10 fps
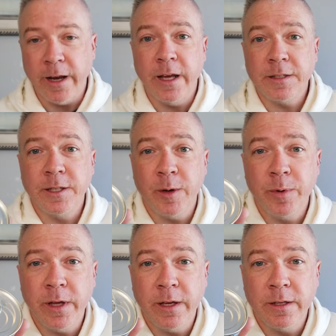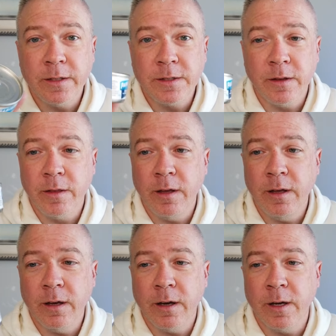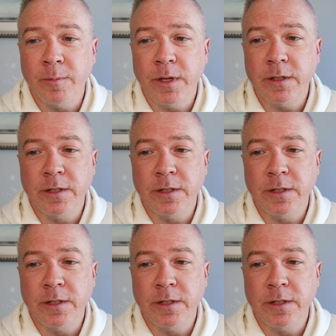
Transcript: And next up is the um,